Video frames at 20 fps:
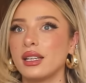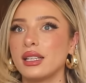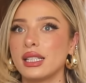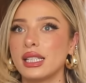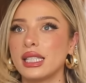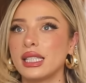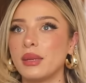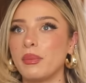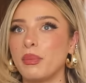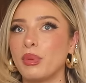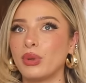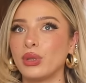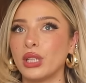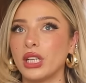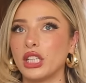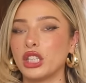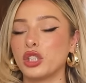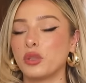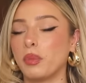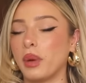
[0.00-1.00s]

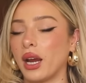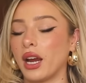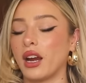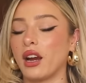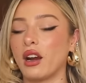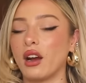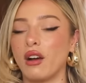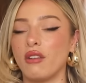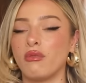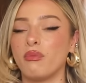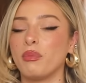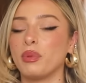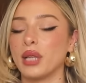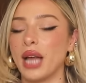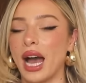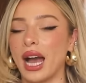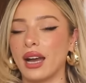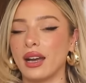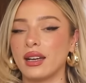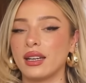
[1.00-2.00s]
simple-ish pair of
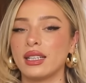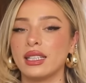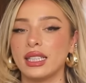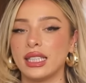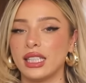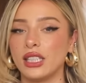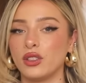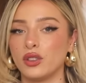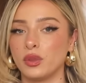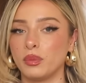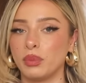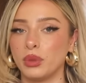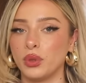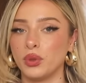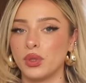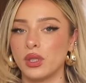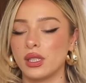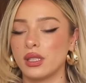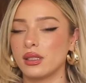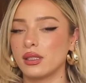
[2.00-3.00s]
black heeled
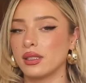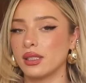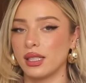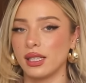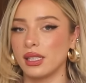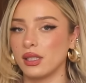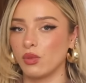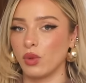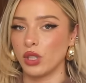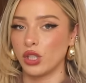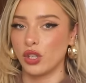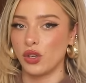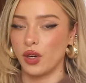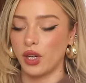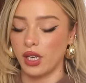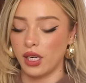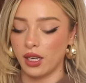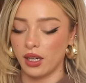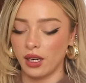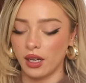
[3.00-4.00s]
boots is what you
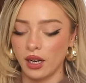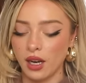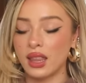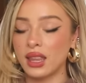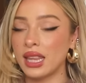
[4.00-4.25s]
need here.